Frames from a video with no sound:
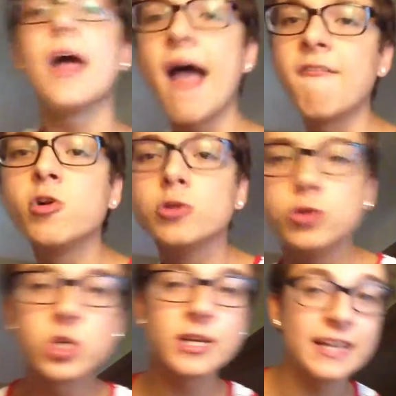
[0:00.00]

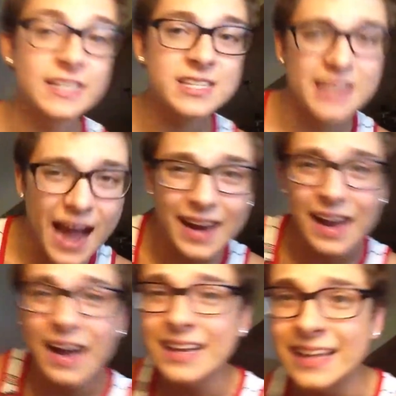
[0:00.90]
Evolution is not
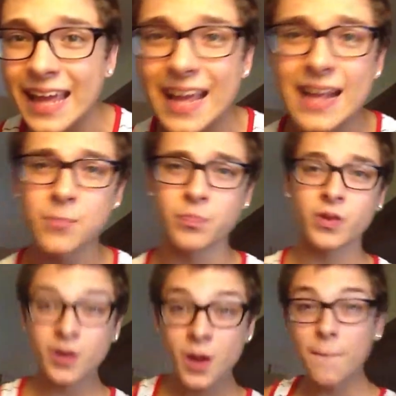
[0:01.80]
a
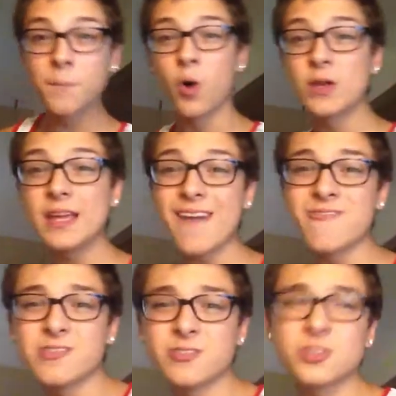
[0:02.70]
game. Poke
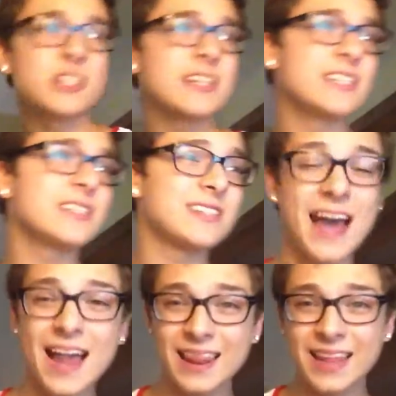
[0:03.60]
evolution is
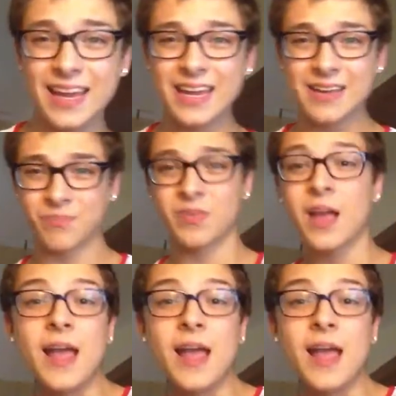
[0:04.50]
not lame.